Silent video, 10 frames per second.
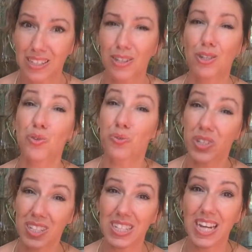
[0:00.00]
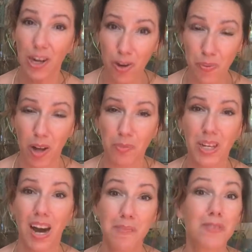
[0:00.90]
like you really care about me,
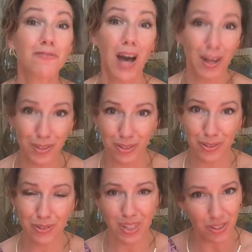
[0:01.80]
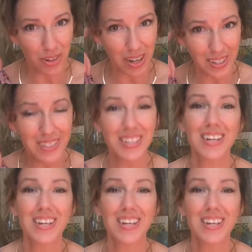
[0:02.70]
I'm of value in their head.